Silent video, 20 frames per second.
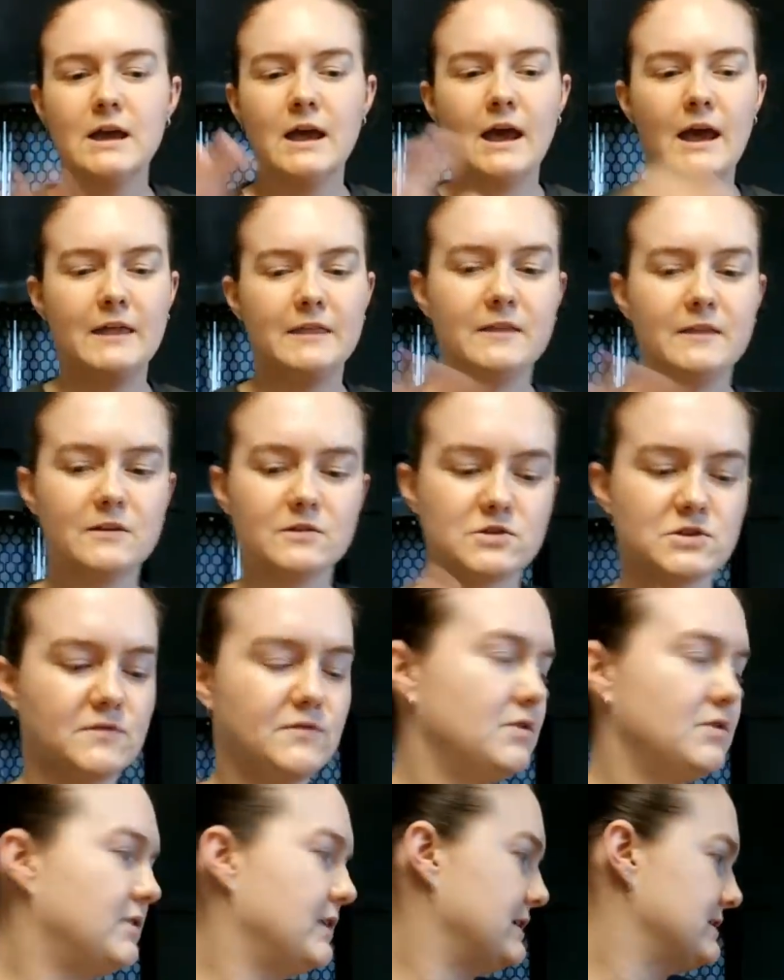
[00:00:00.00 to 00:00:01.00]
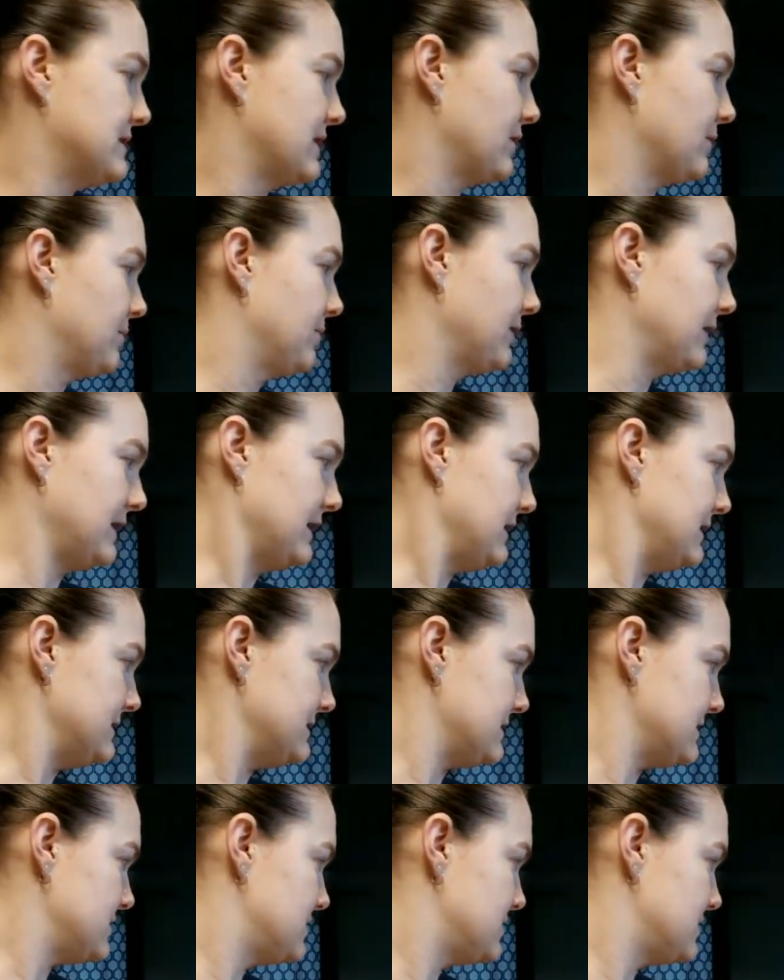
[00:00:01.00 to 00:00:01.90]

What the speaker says: And then there's a few things that are pretty easy.